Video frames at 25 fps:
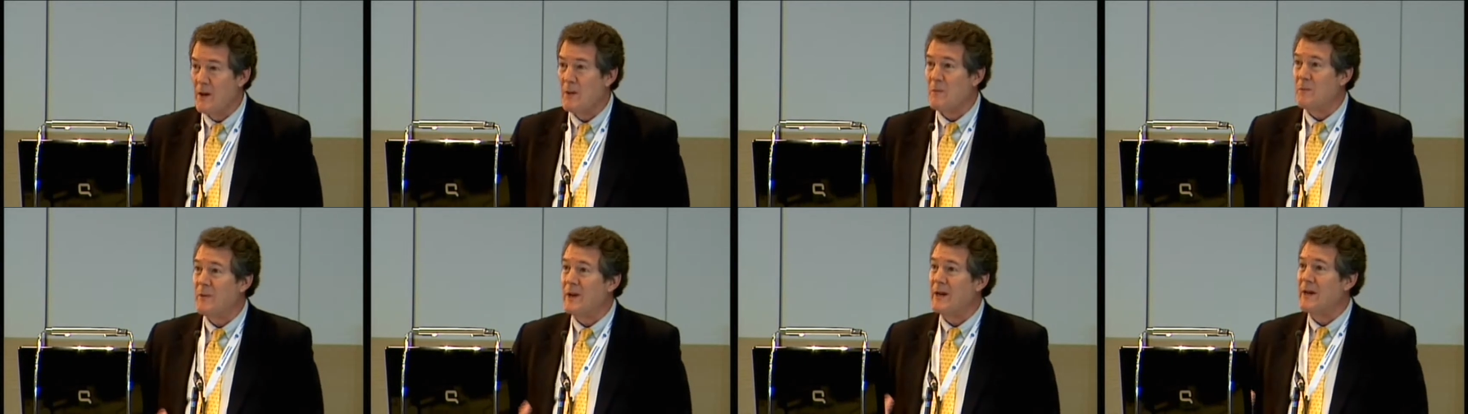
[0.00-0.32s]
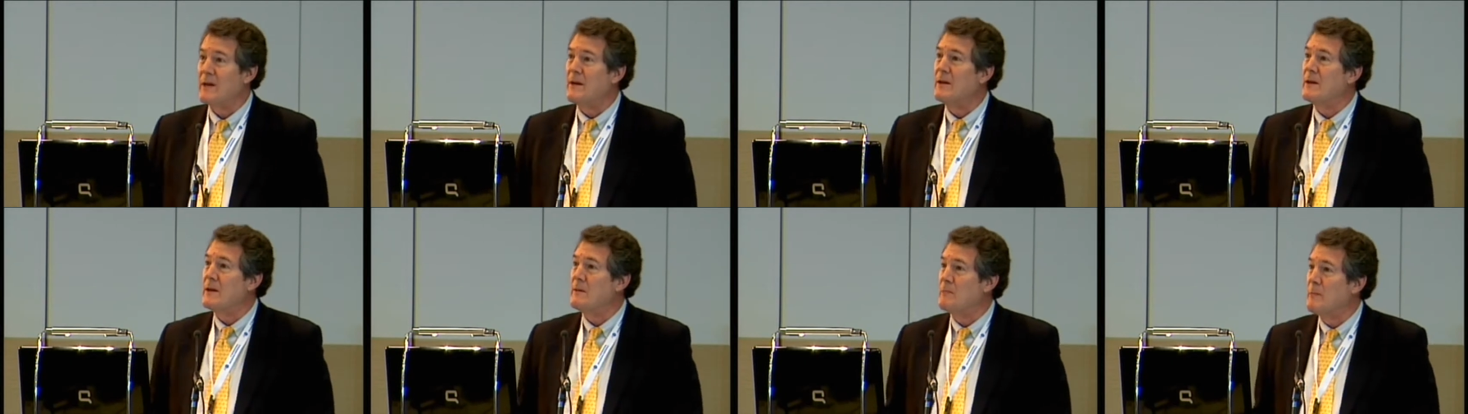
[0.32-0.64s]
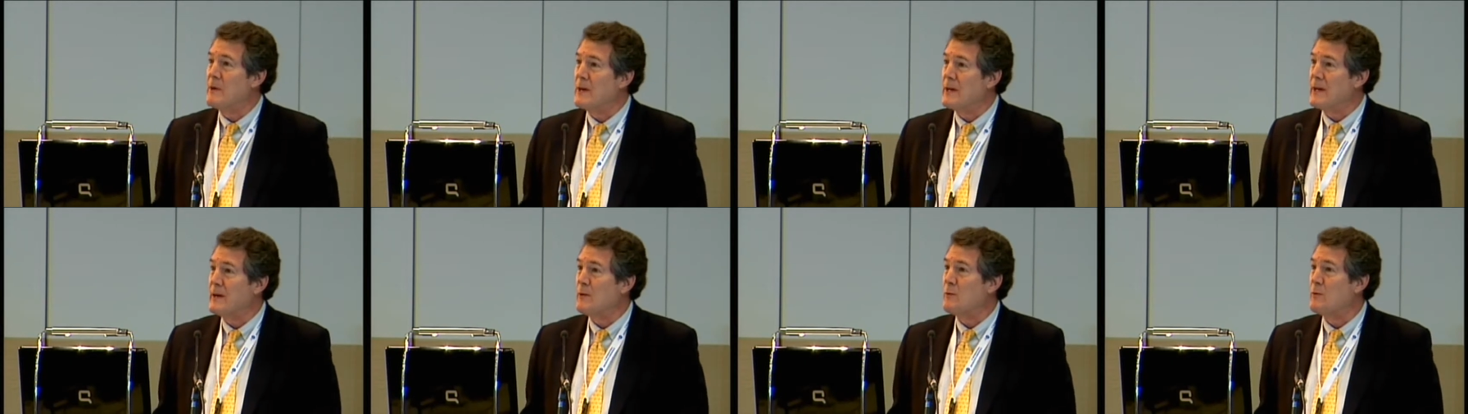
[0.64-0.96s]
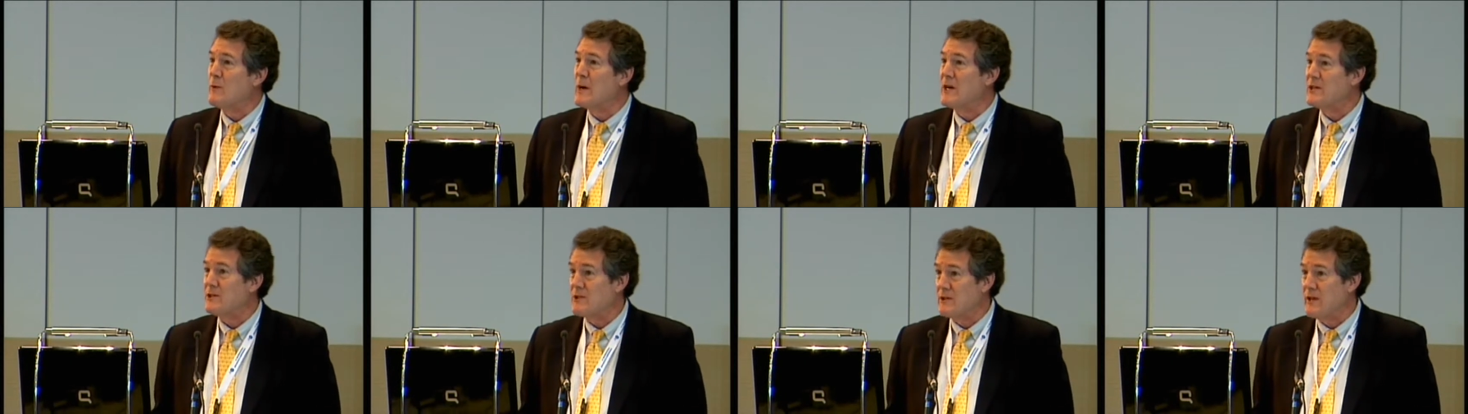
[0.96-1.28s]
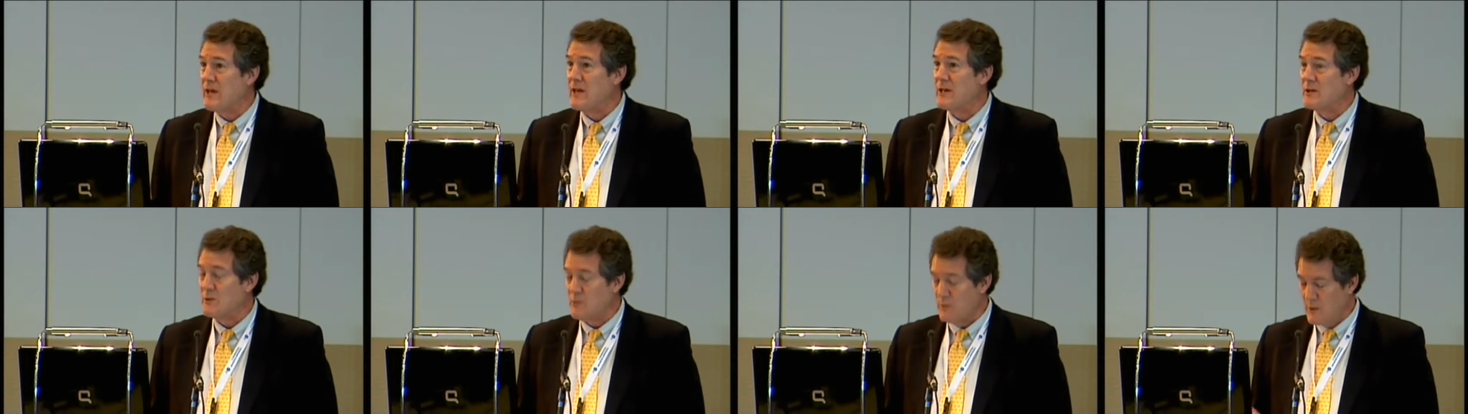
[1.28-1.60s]
but it, it, but it
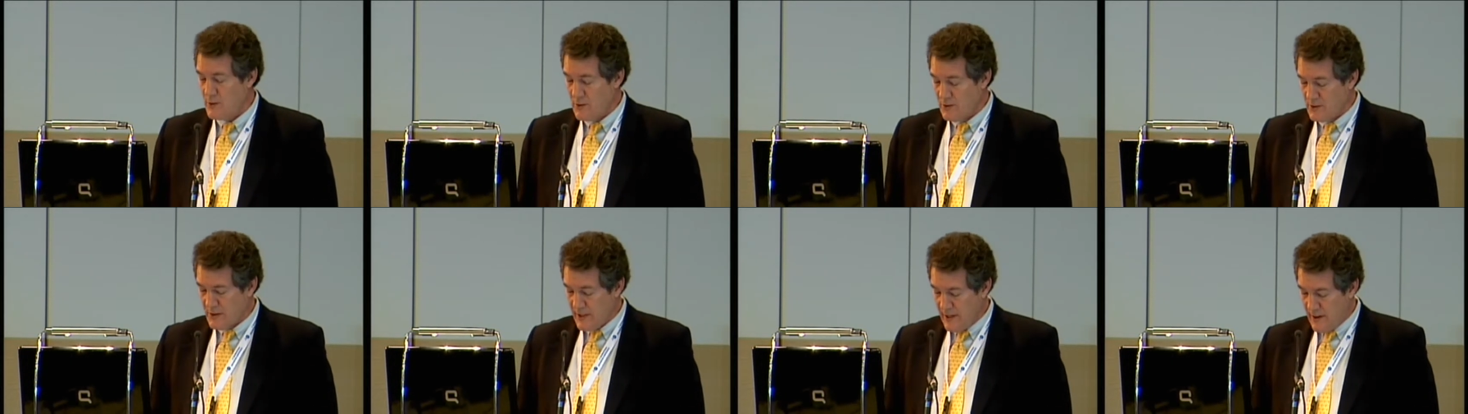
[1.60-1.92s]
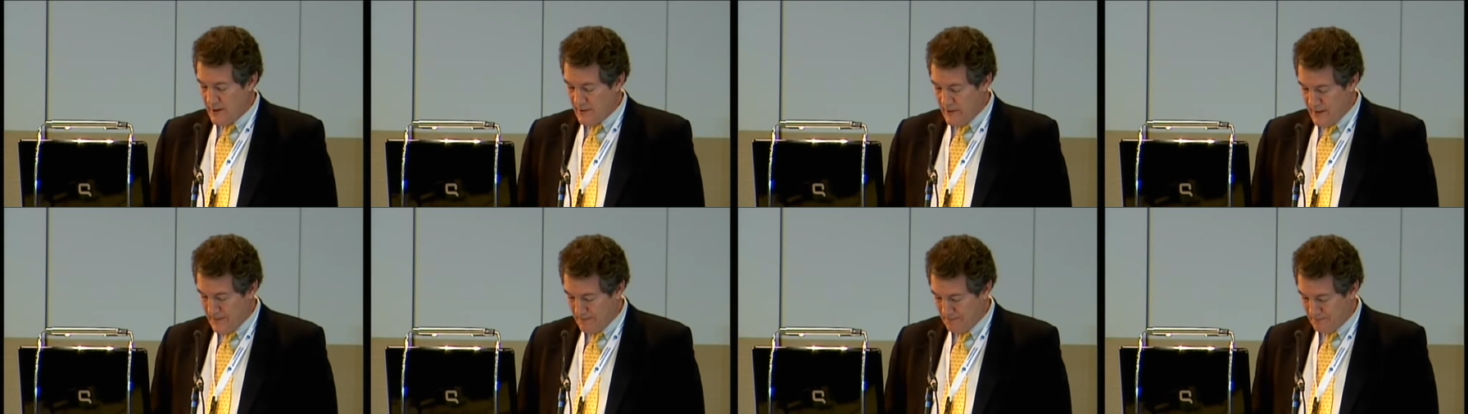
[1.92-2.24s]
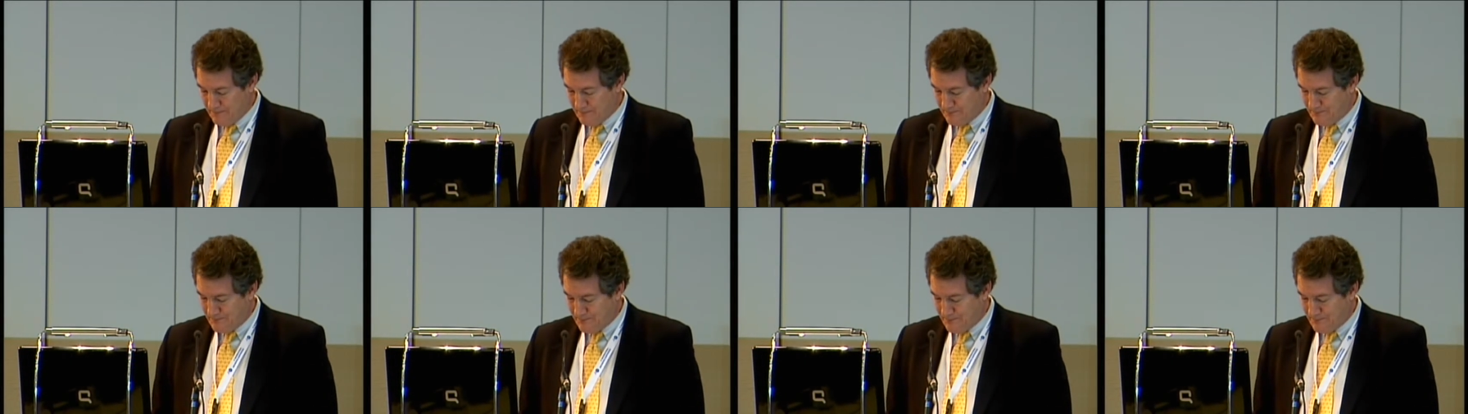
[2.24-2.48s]
resonates when you tell them.